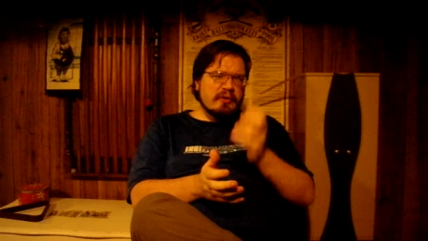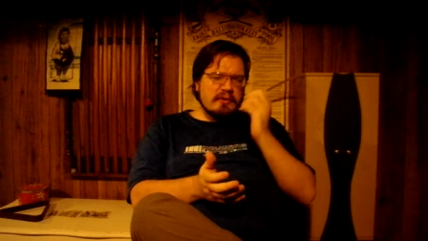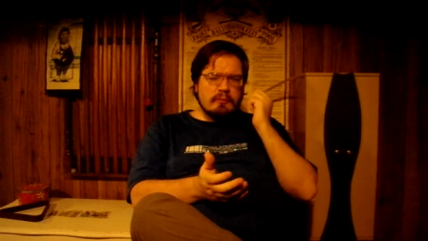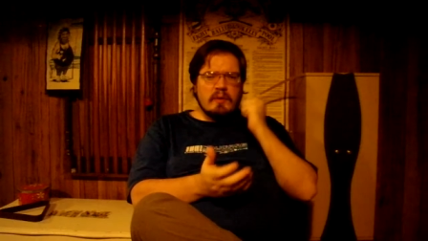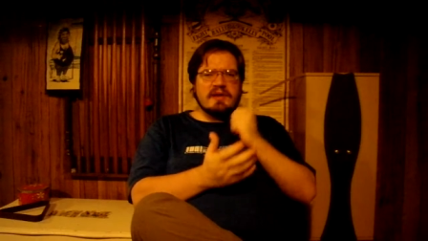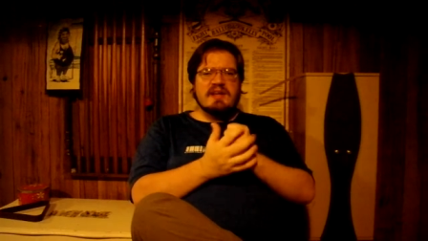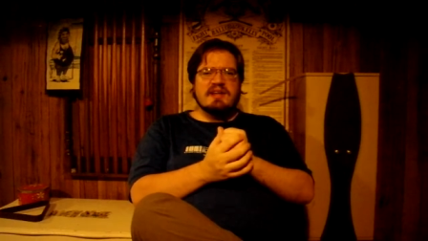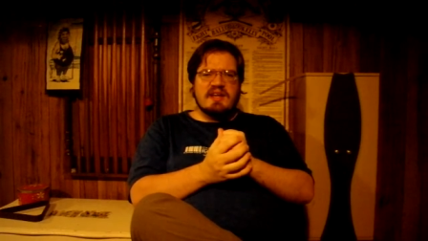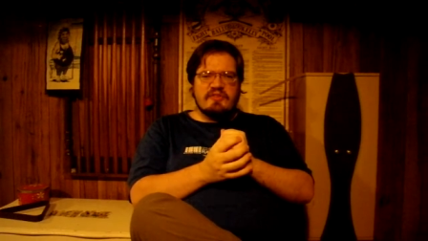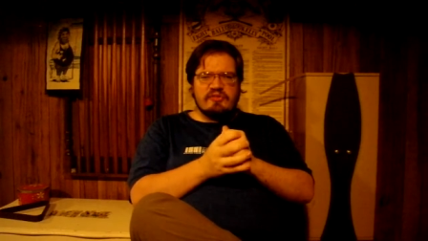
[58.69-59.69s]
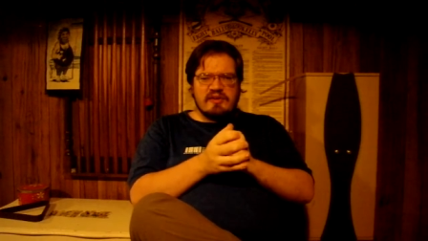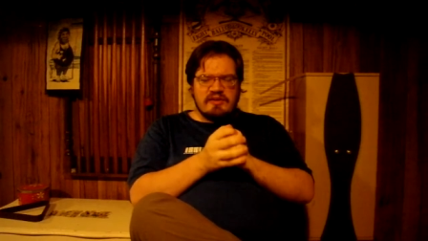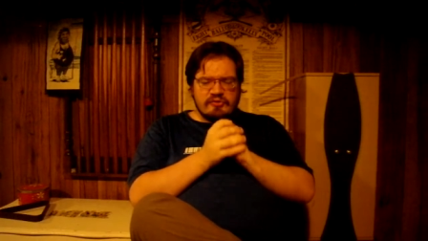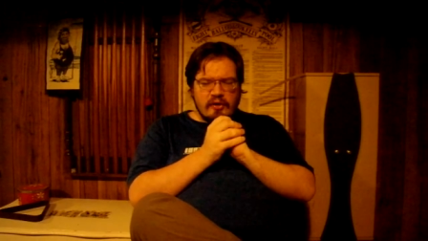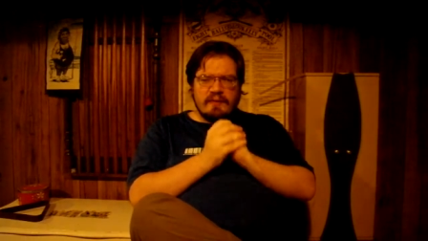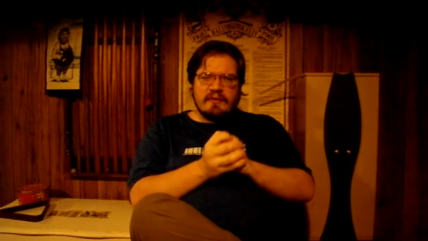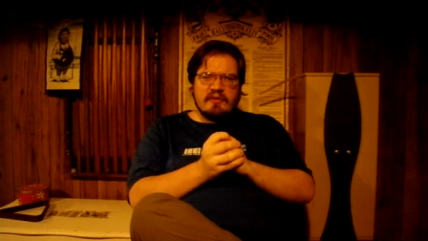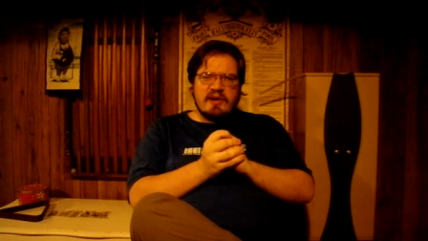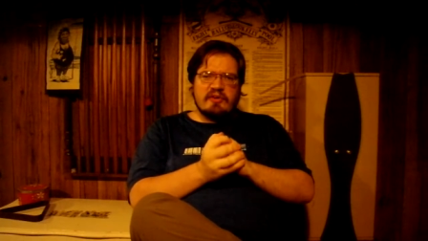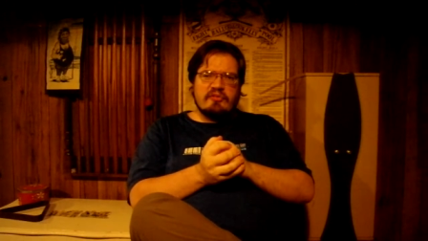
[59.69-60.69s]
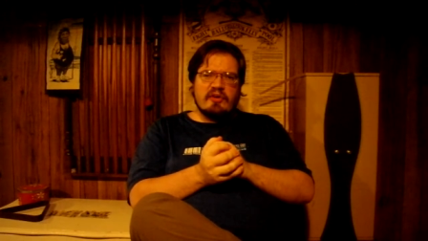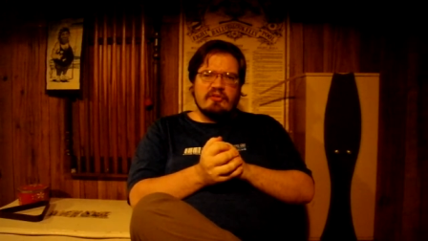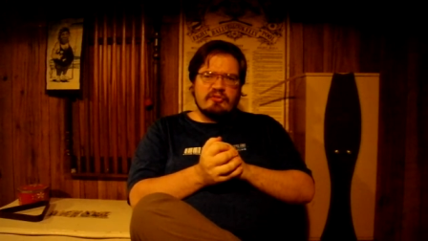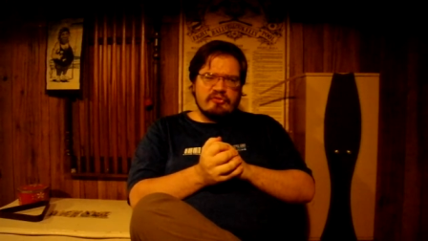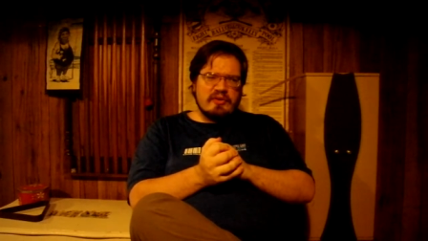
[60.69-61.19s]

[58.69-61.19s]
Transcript: and what he needs is on-the-ground intelligence.